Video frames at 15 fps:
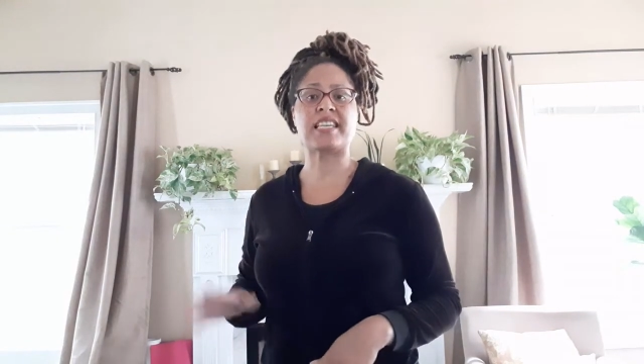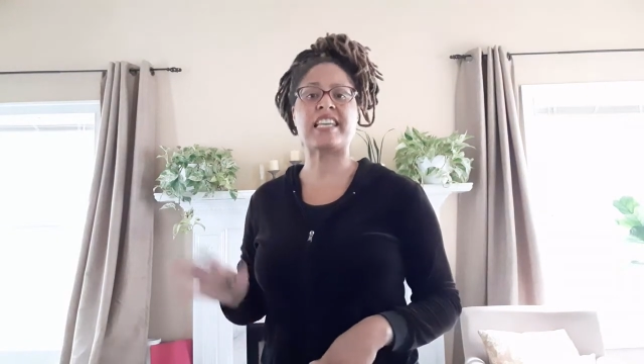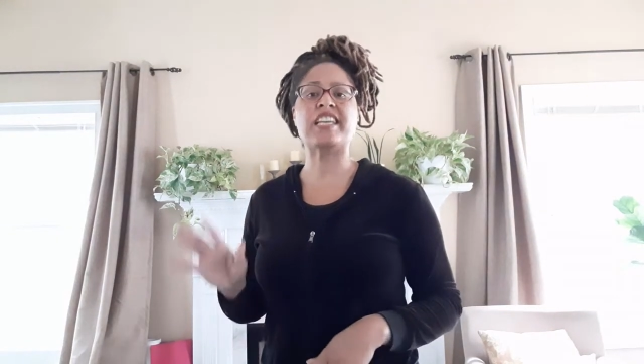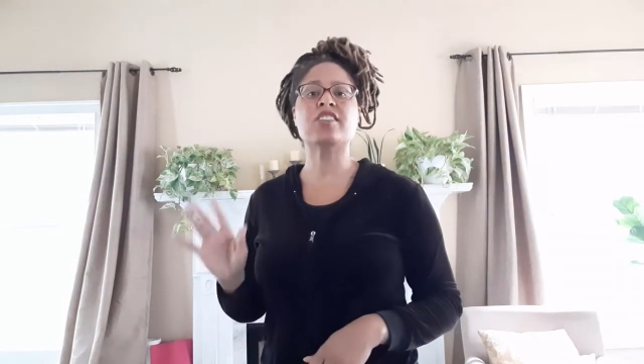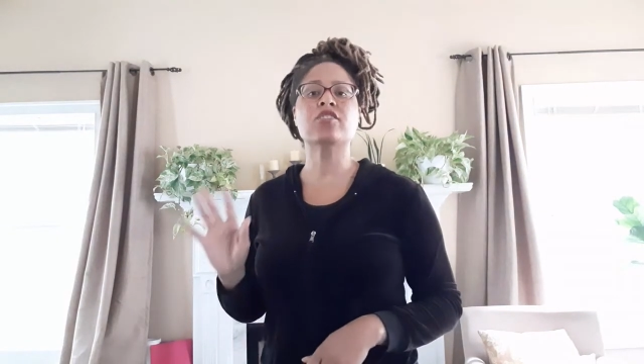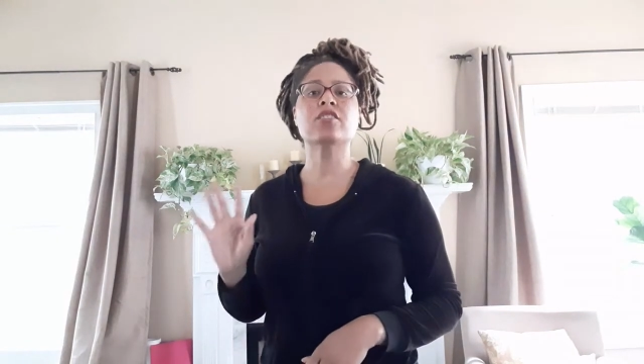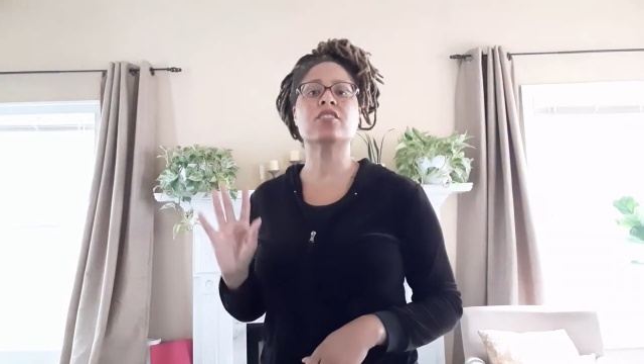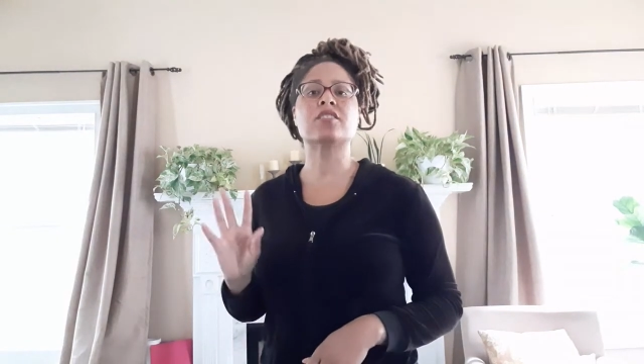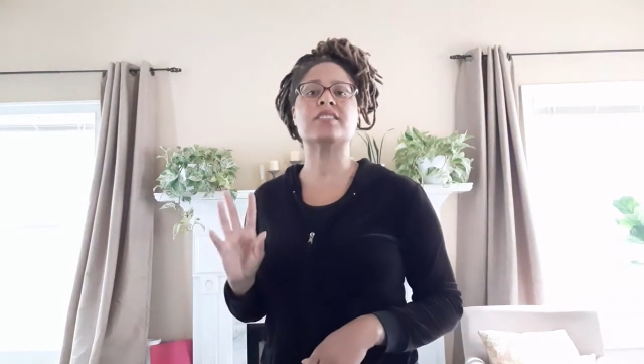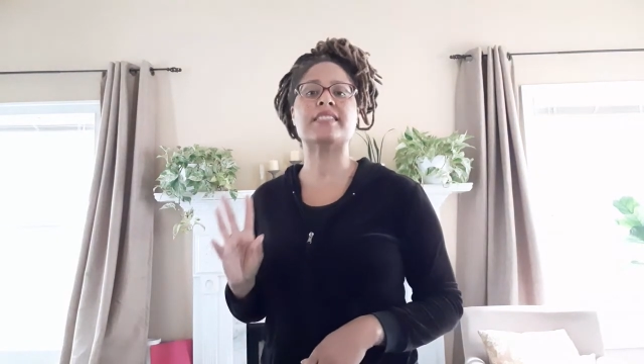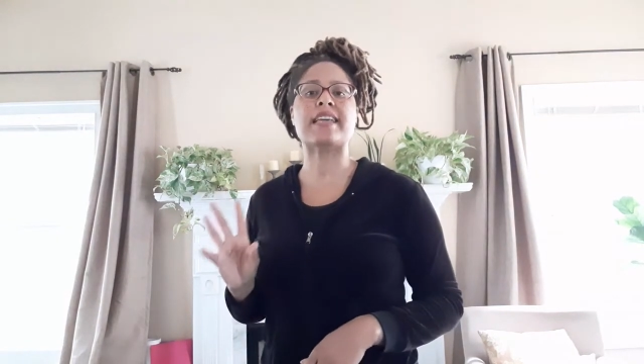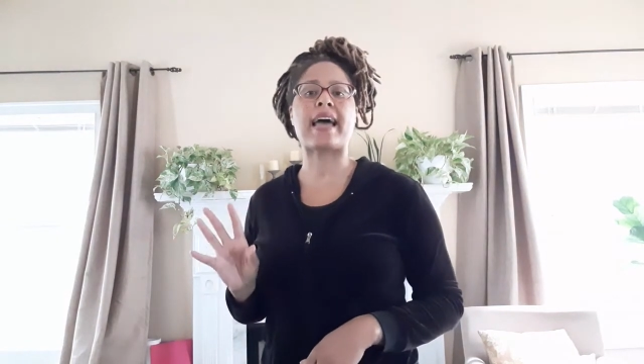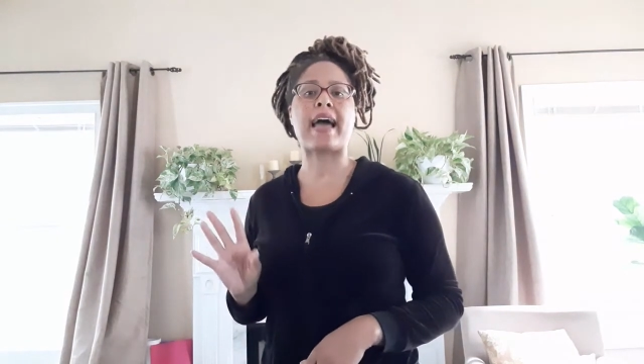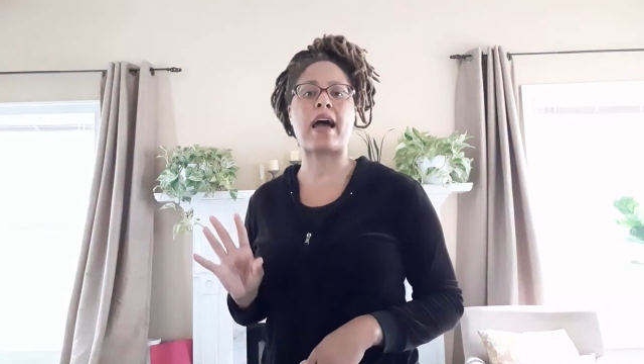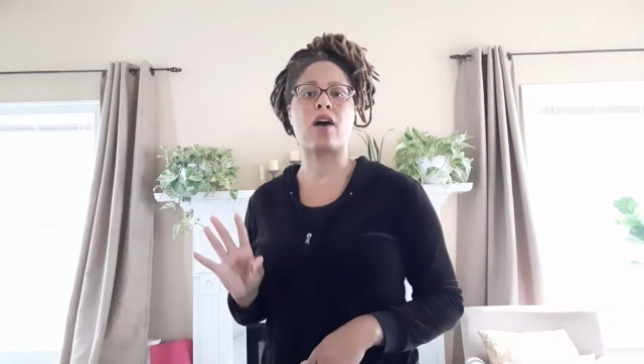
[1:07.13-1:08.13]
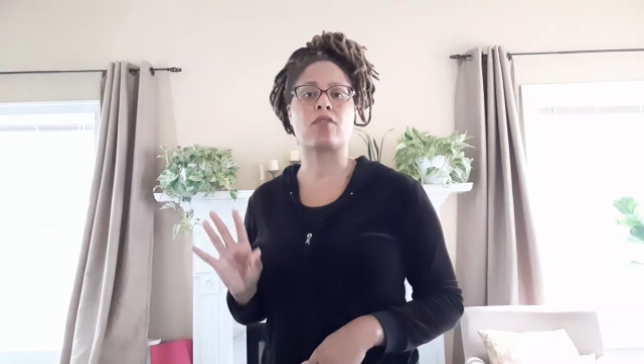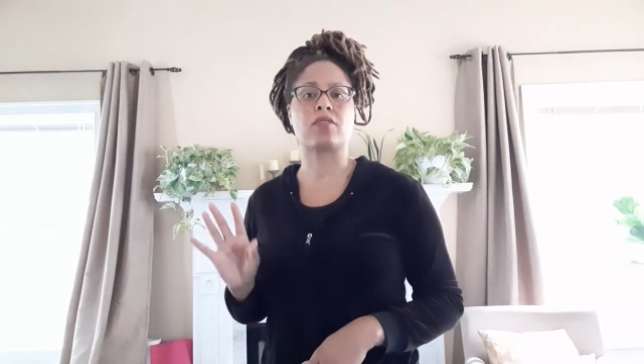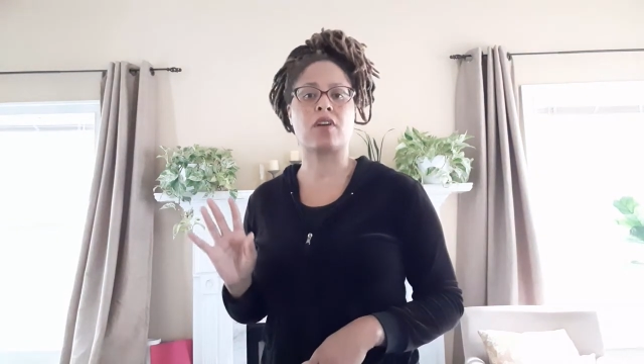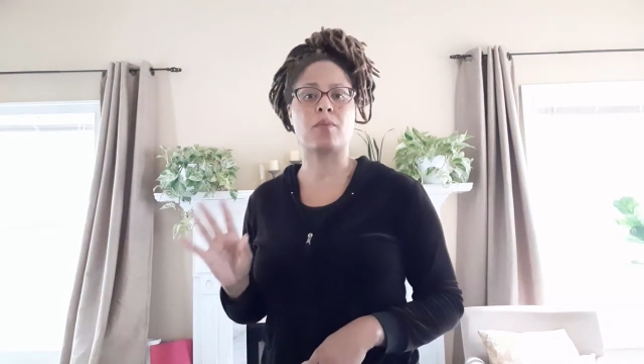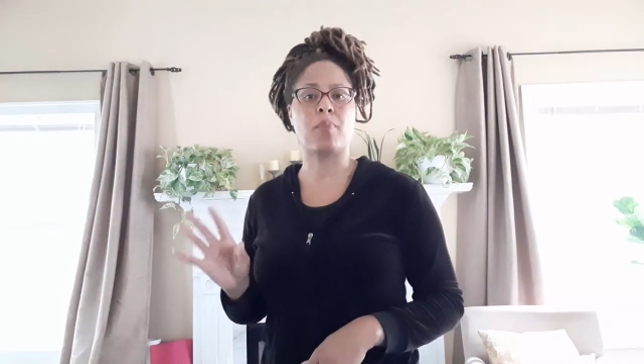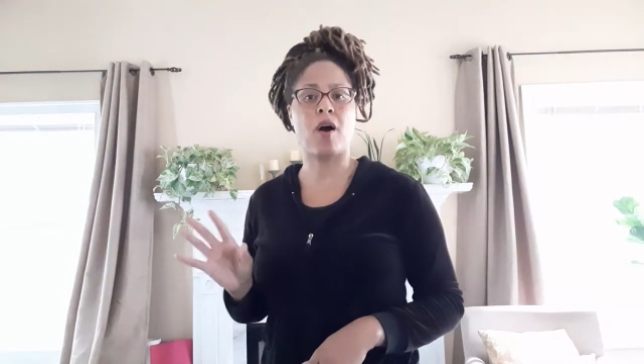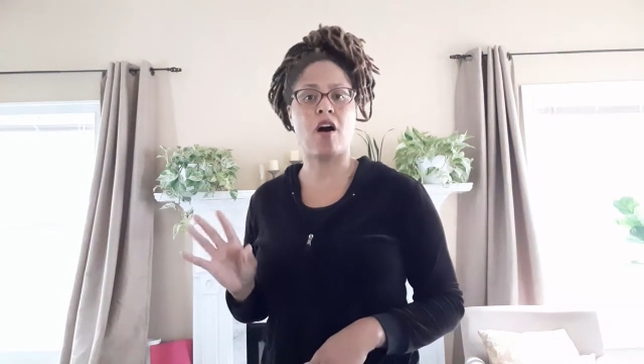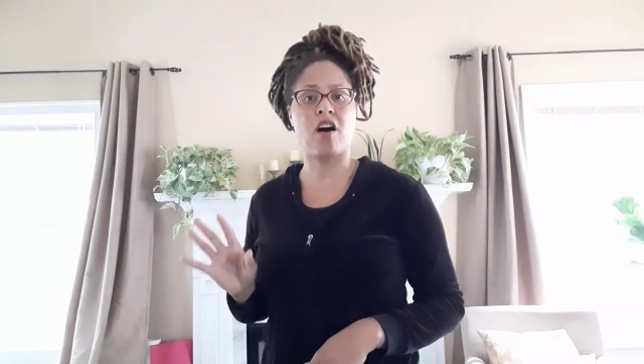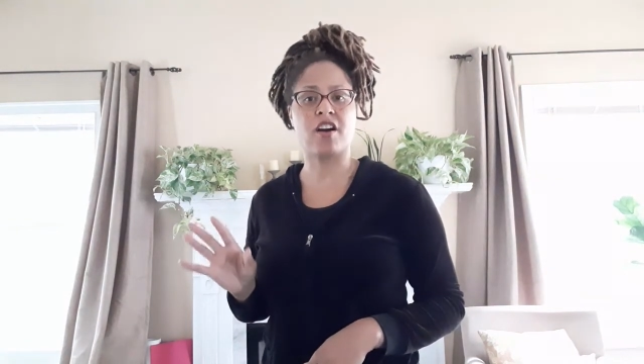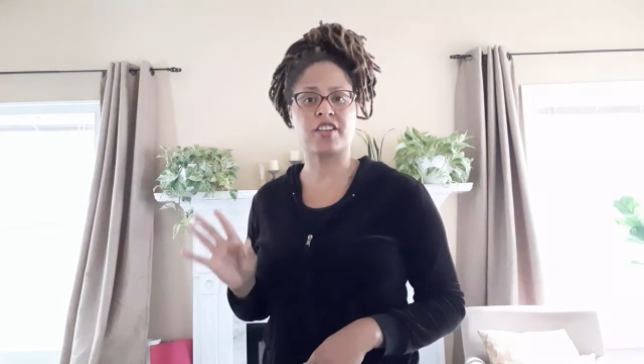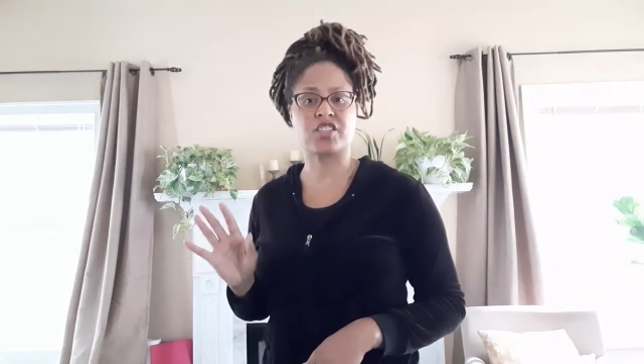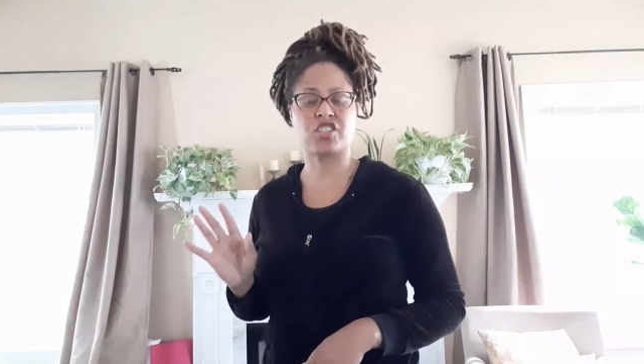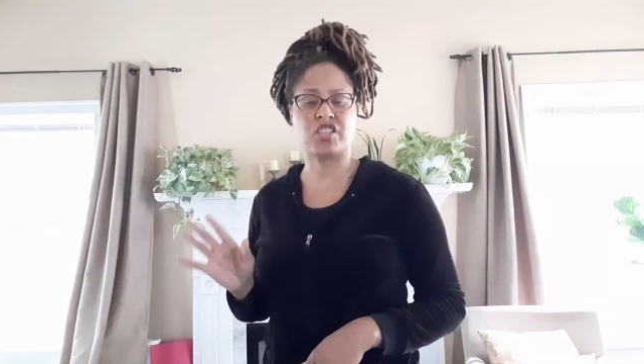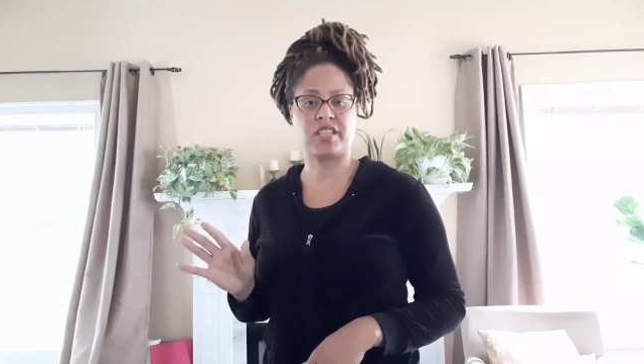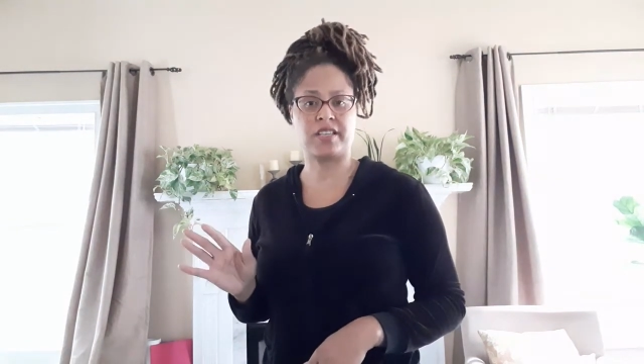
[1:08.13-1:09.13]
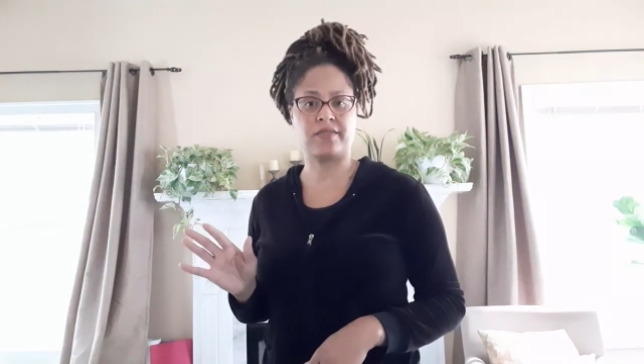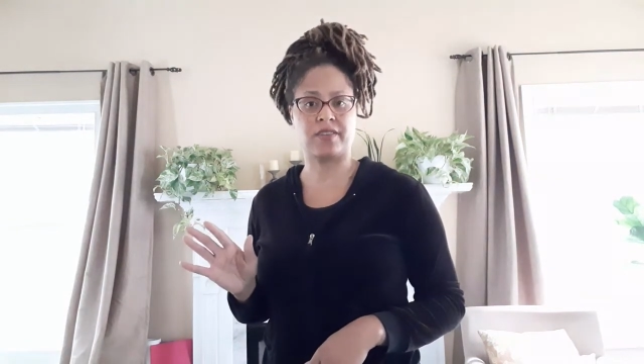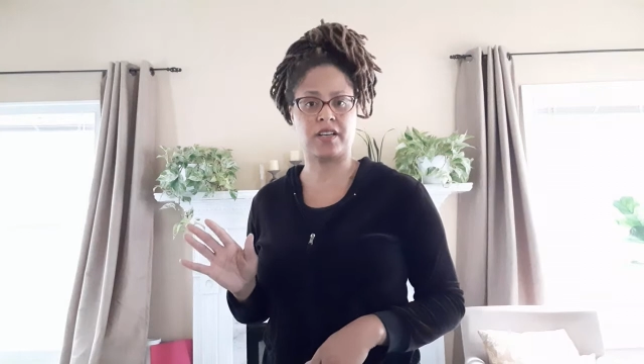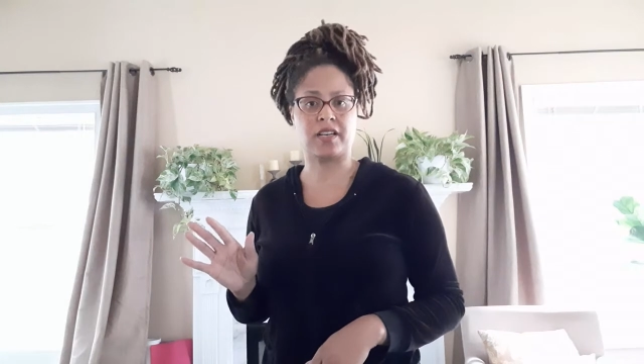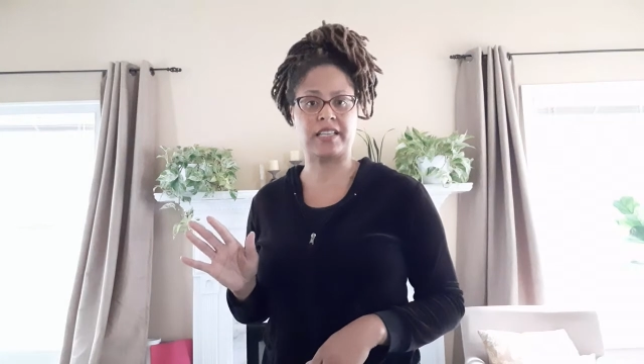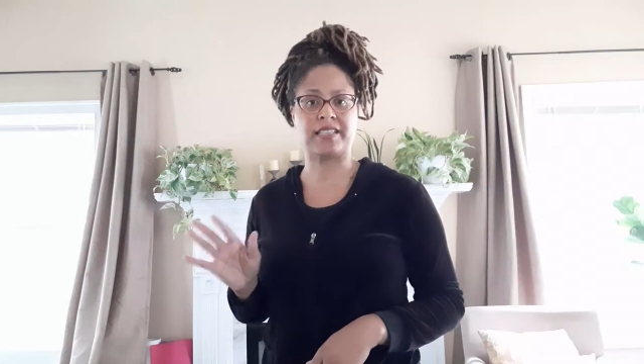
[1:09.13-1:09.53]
He looked down upon Shiva